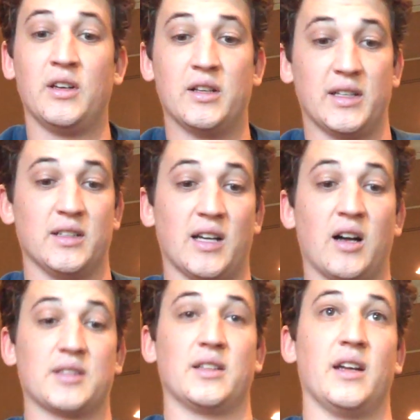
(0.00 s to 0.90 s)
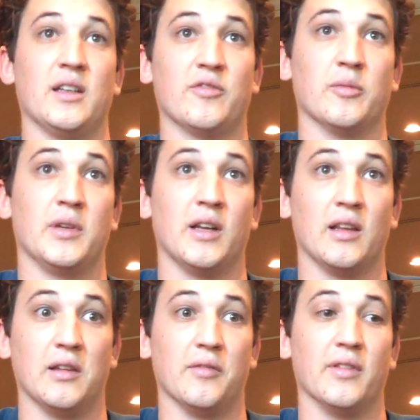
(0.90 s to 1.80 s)
intoxicating for me.
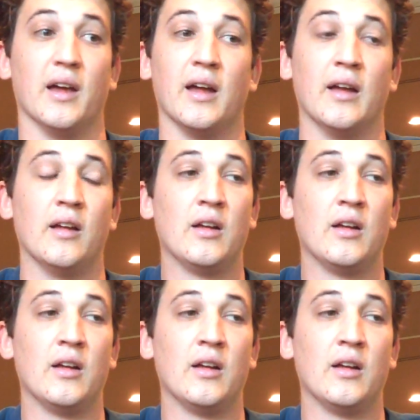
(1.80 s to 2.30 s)
I loved that.